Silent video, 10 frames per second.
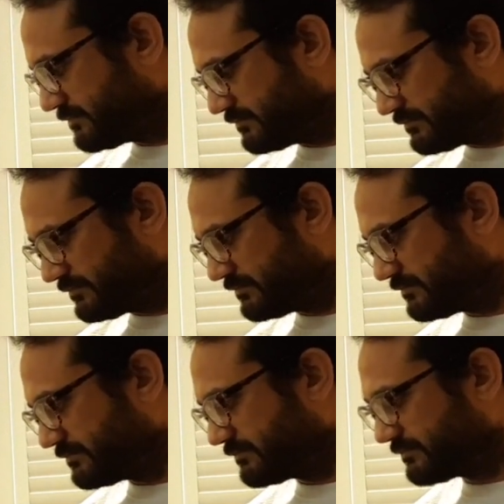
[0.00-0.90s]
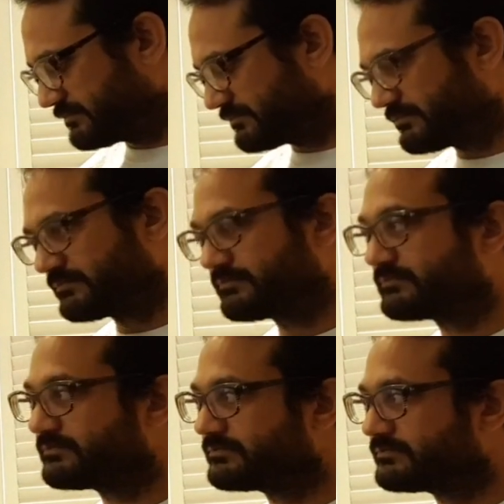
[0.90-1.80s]

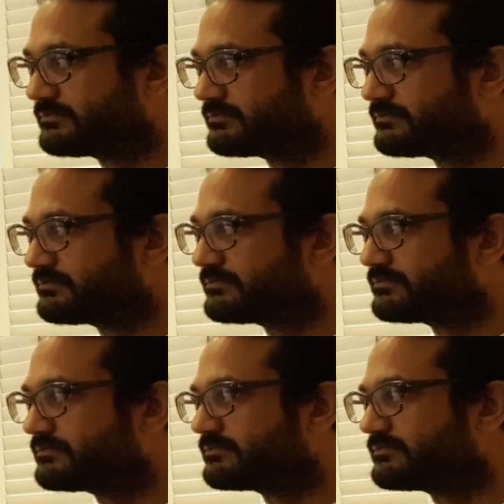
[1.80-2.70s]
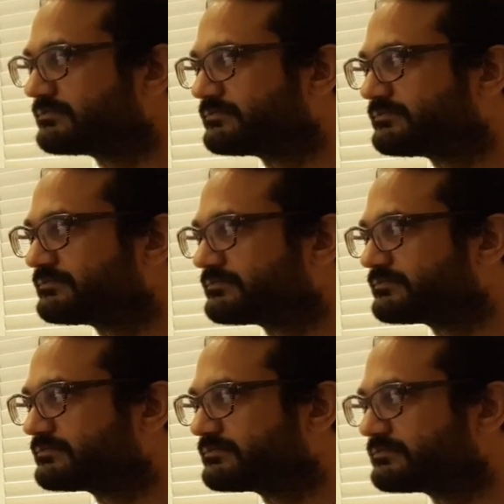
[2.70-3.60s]

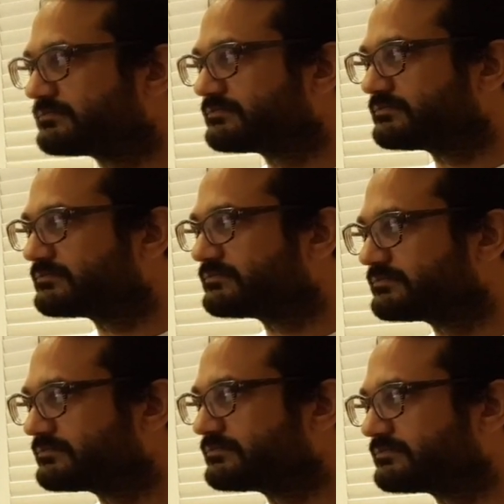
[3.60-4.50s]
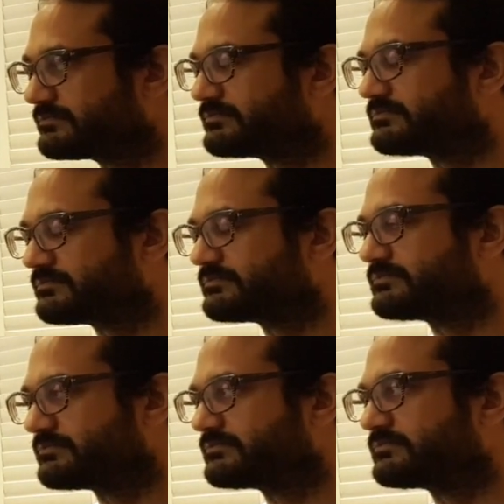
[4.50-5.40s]

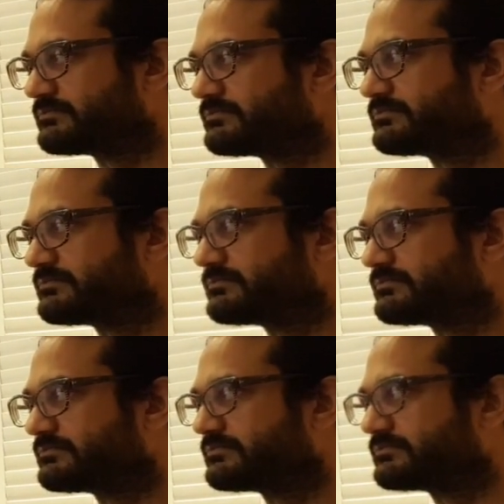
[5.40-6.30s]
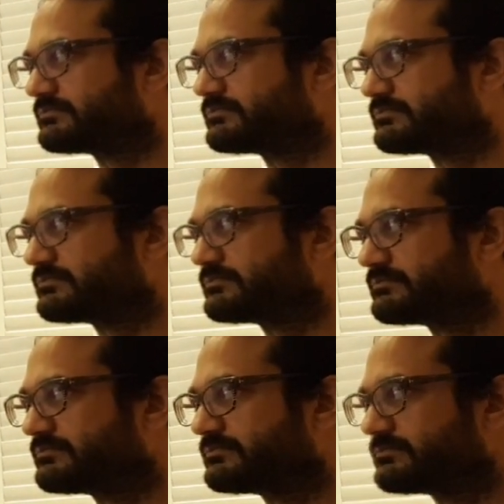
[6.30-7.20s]

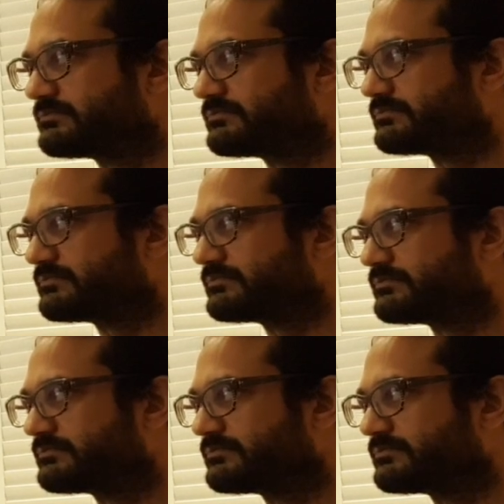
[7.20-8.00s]
No words are spoken by the person on screen.